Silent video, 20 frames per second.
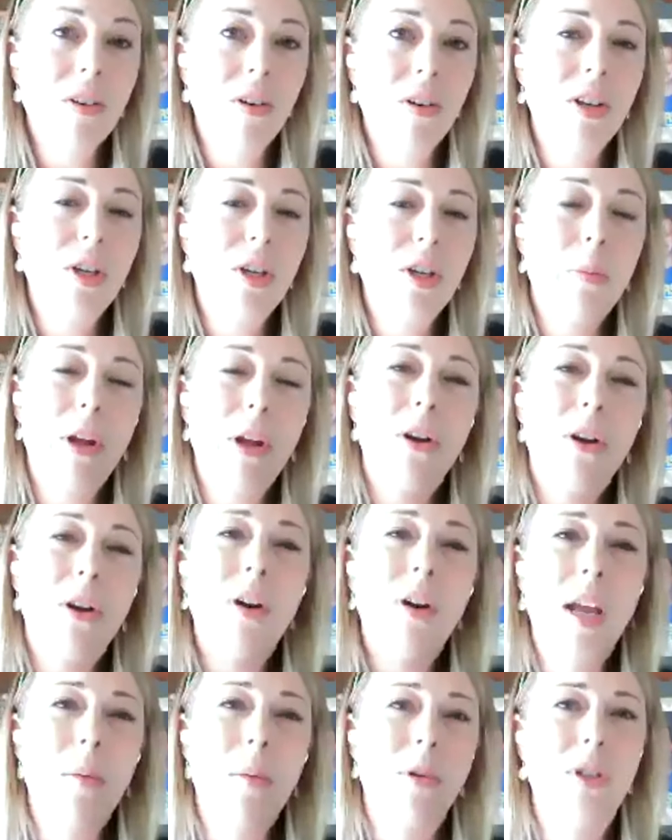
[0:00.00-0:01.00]
together, and you're
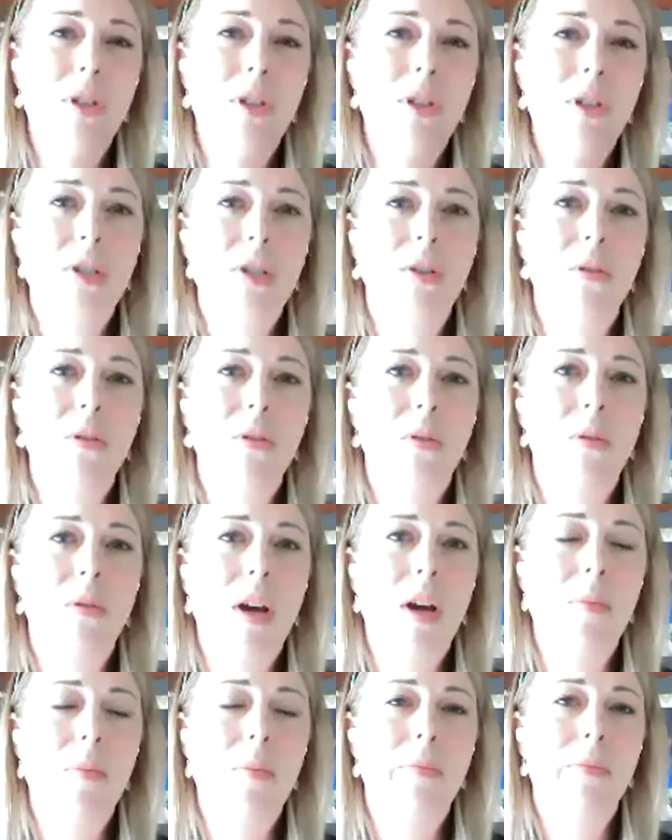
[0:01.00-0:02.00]
better able to
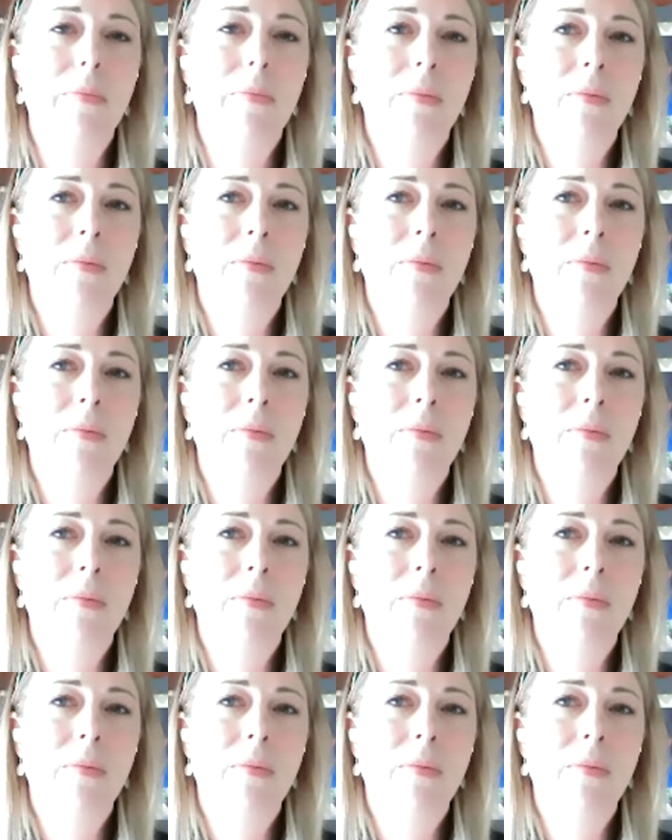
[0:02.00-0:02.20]
um,